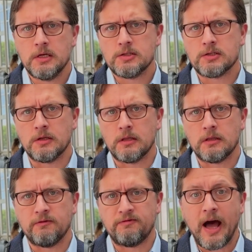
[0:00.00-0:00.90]
so that
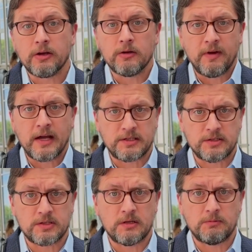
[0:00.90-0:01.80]
the value of
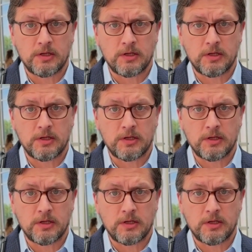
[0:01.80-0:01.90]
vaccines can be